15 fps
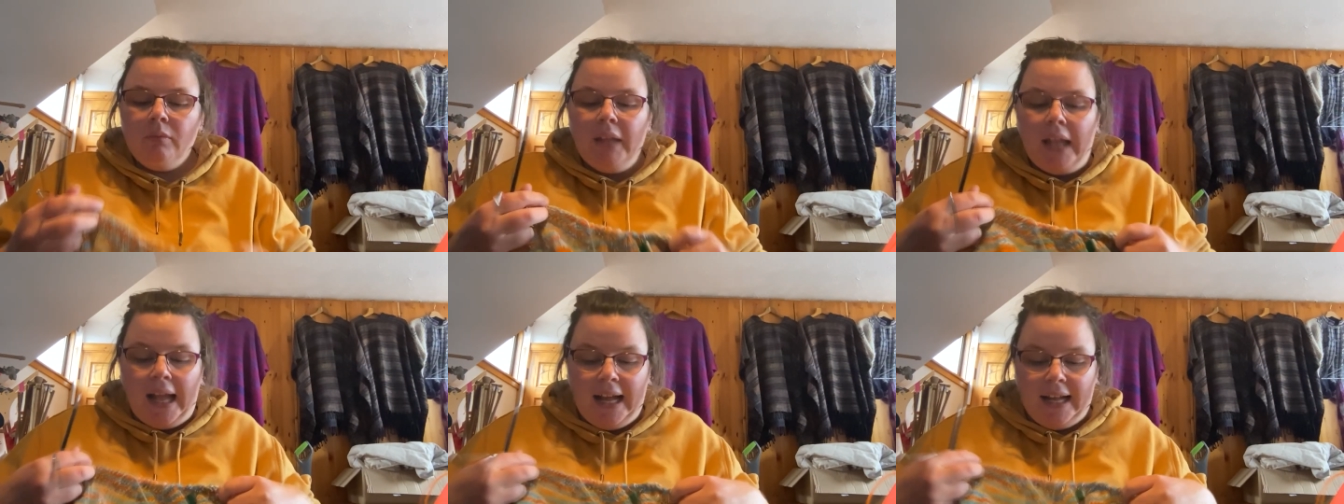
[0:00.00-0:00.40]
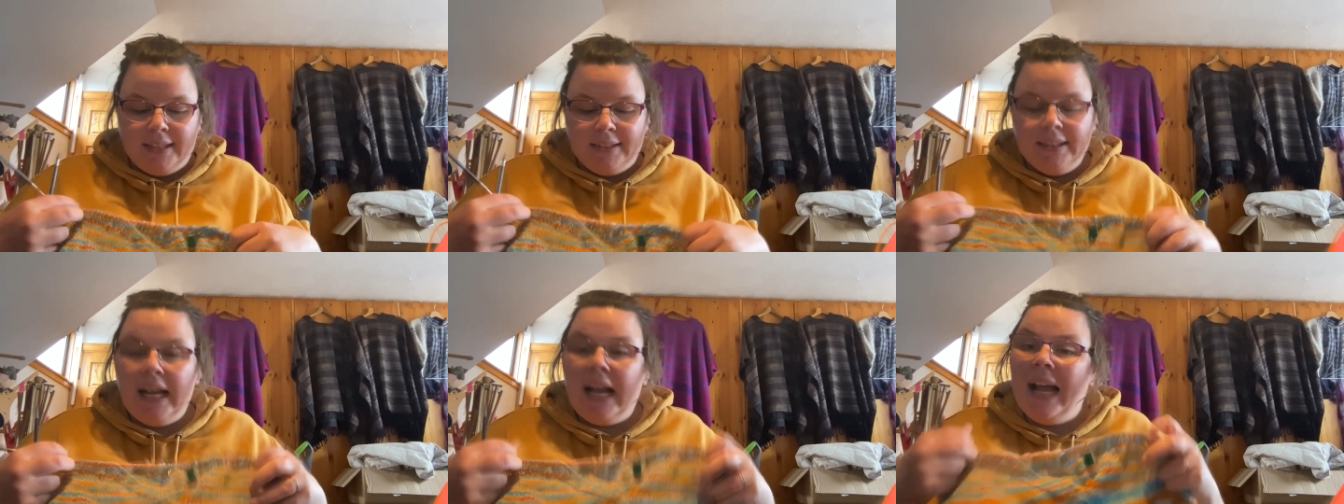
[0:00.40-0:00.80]

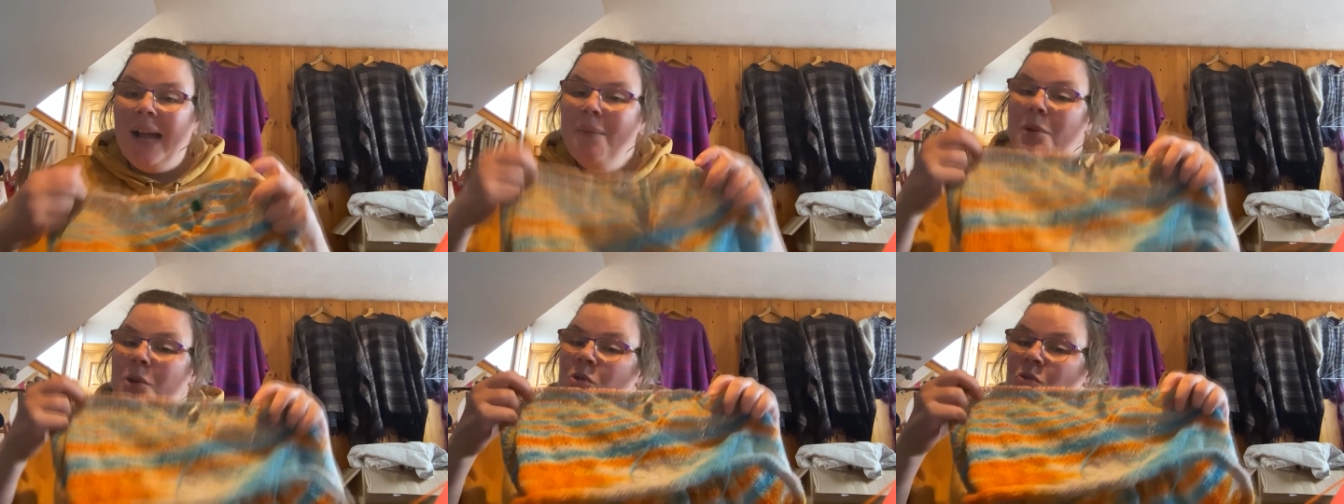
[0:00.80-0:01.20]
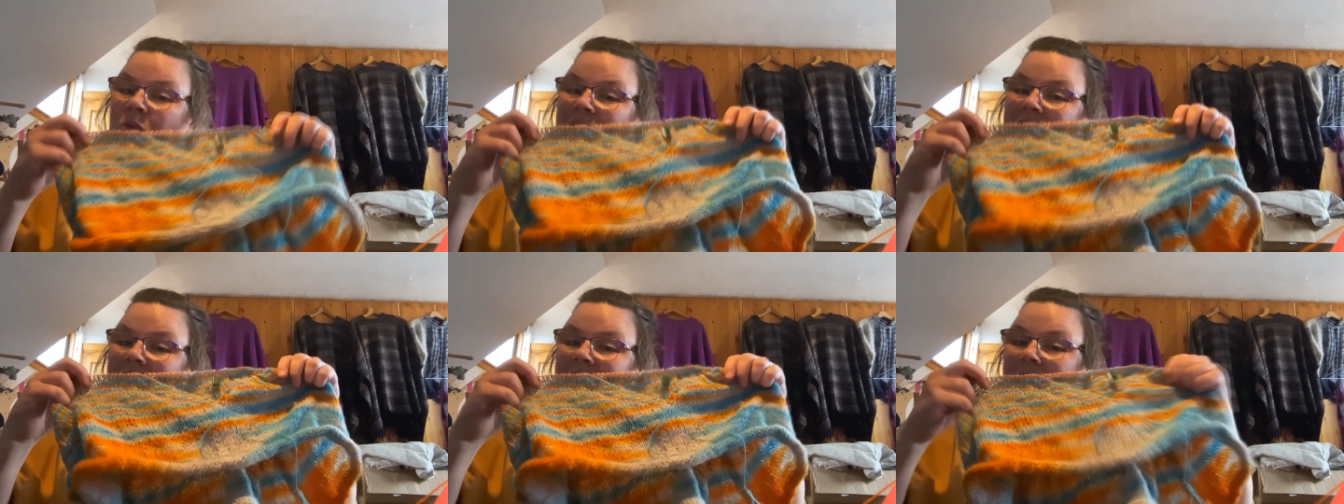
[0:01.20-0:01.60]
And I was
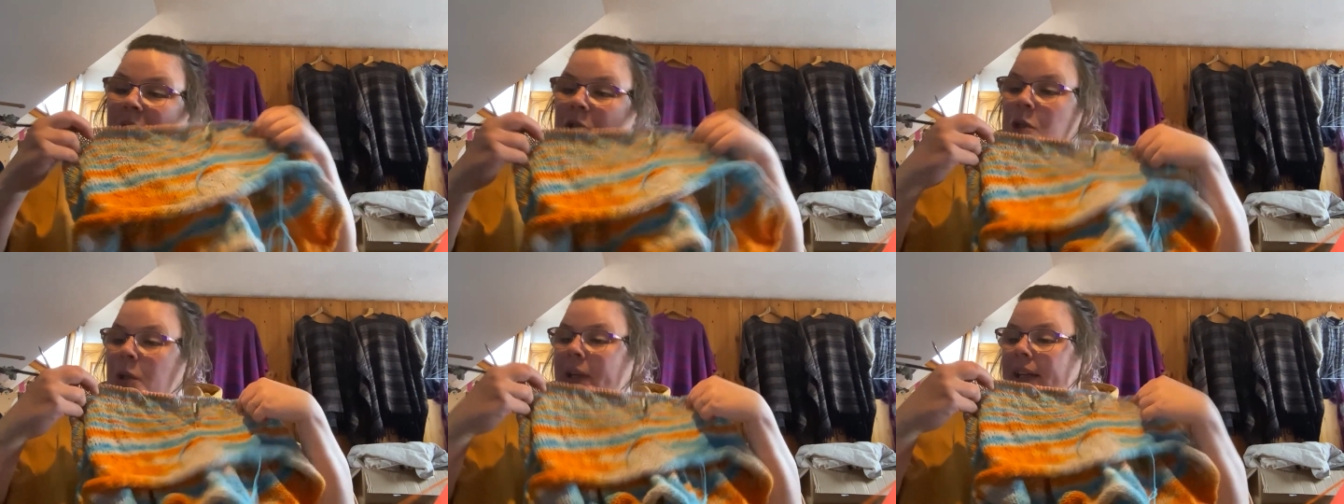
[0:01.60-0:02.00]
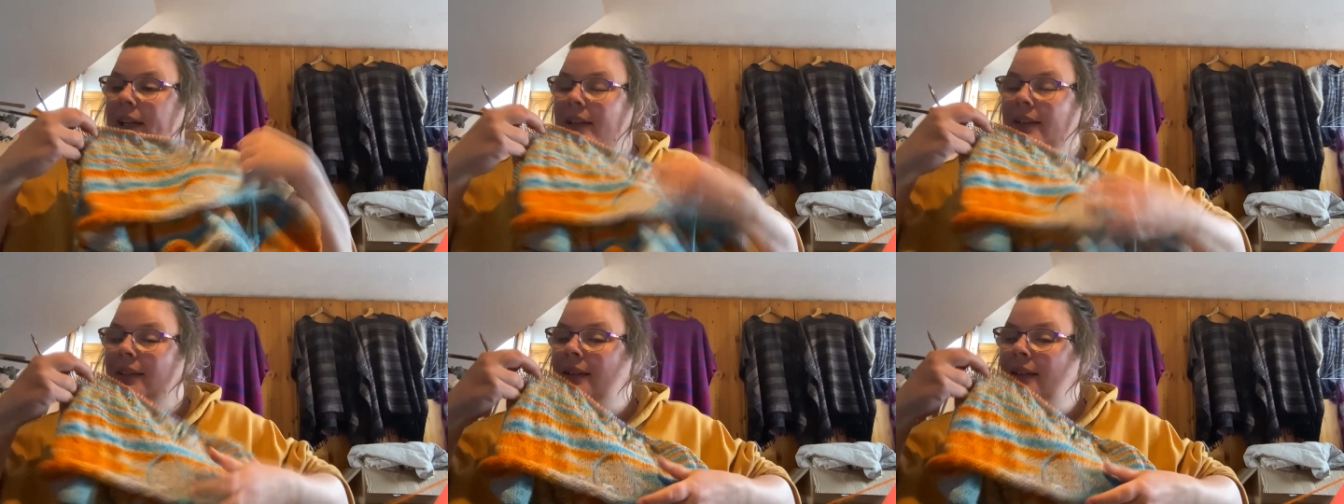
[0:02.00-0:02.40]
really
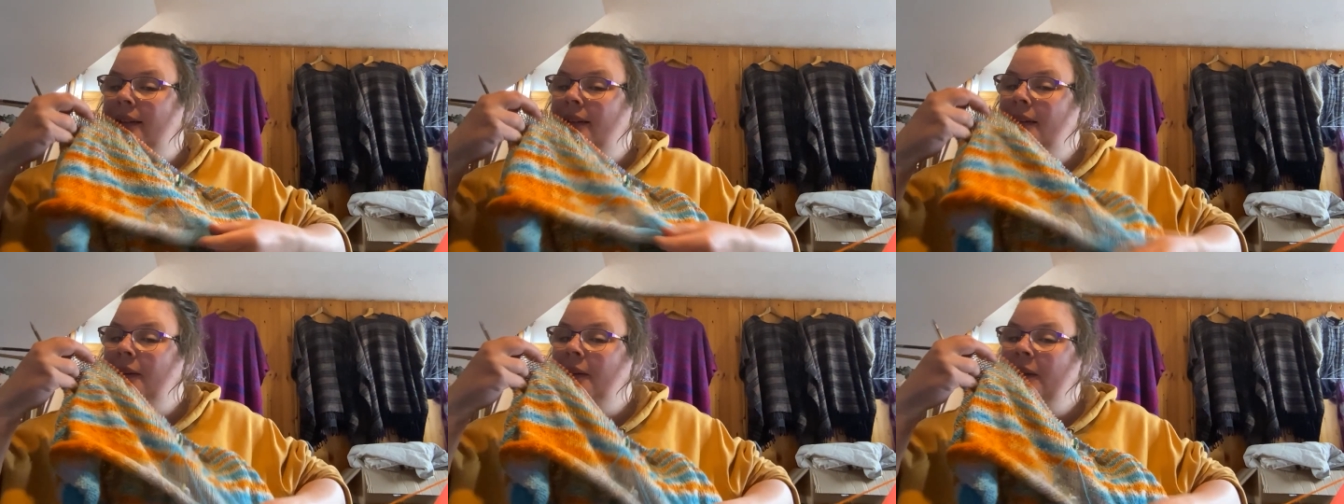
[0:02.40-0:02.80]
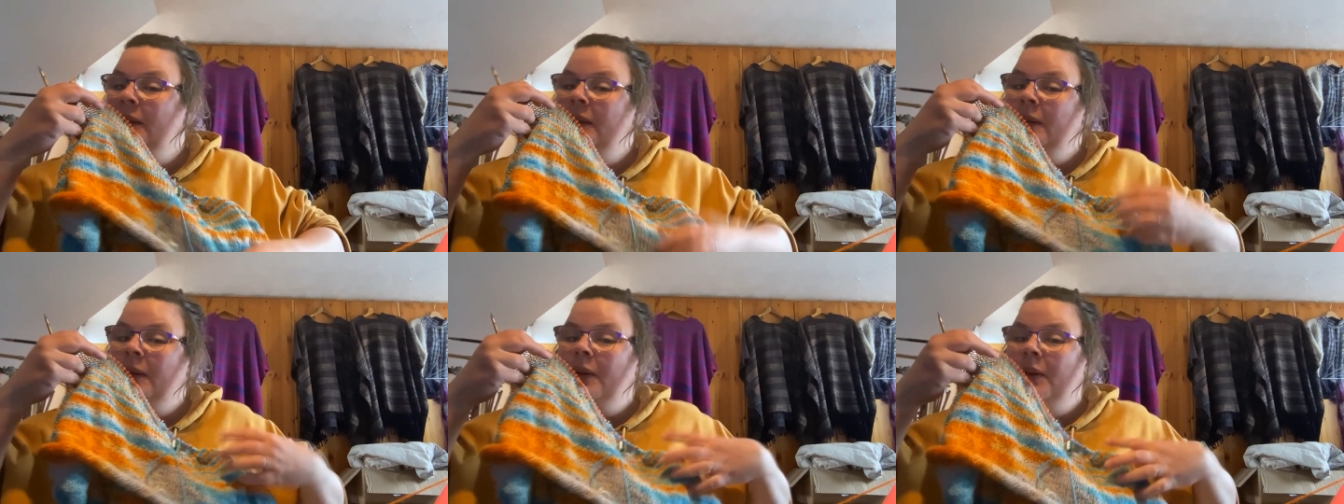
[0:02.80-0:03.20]
enjoying
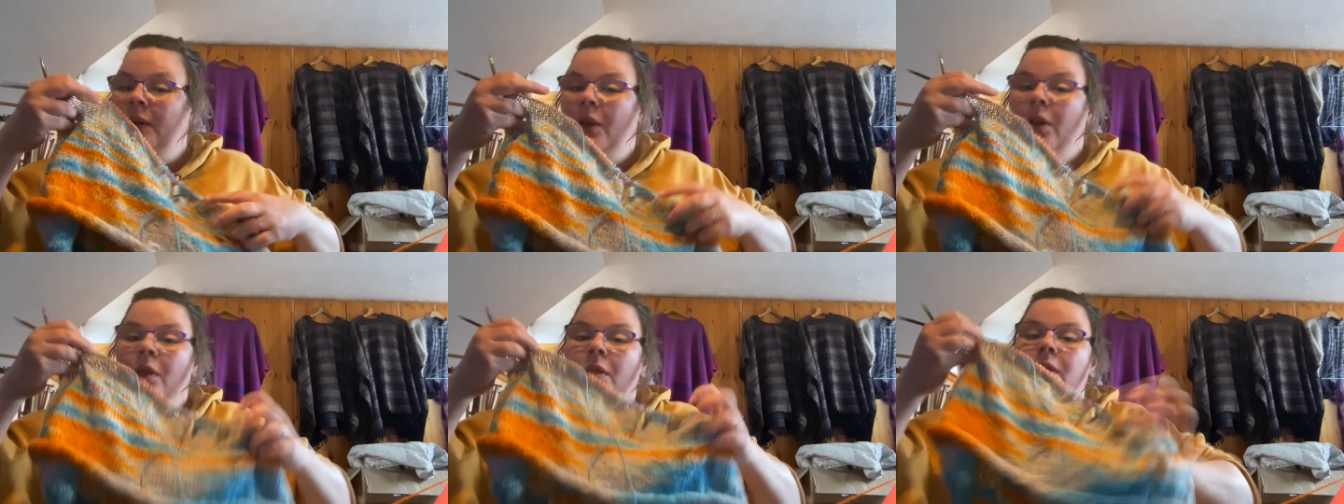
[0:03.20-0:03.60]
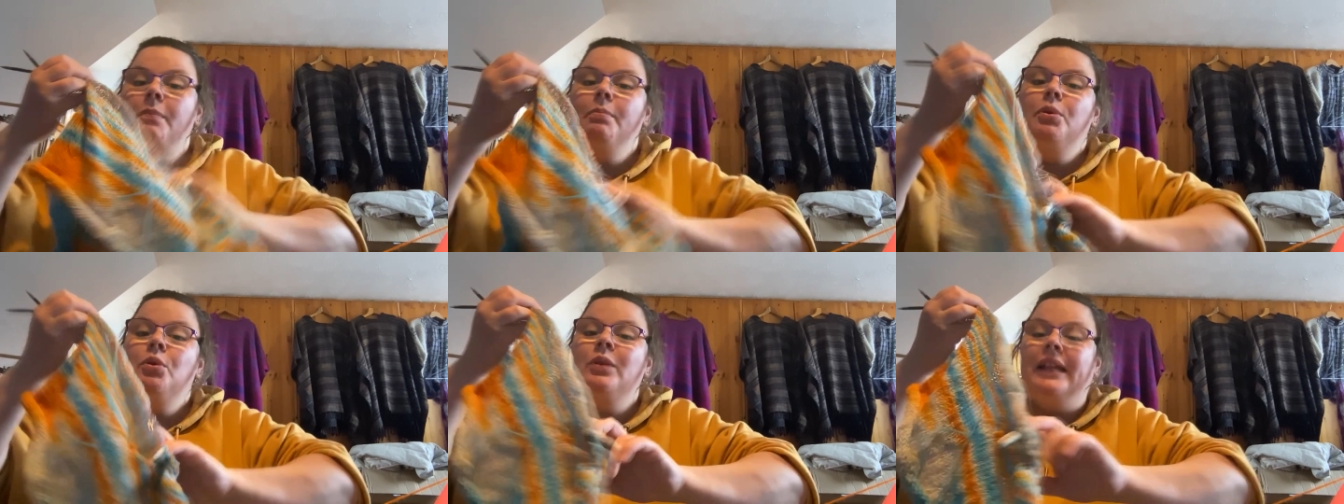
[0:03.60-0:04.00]
the
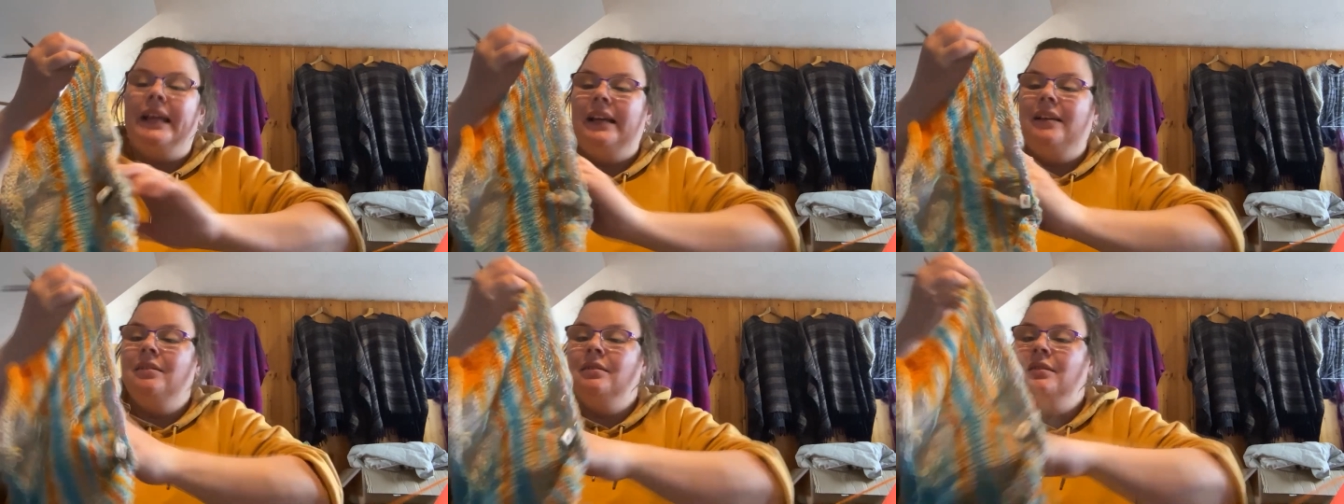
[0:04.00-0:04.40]
pooling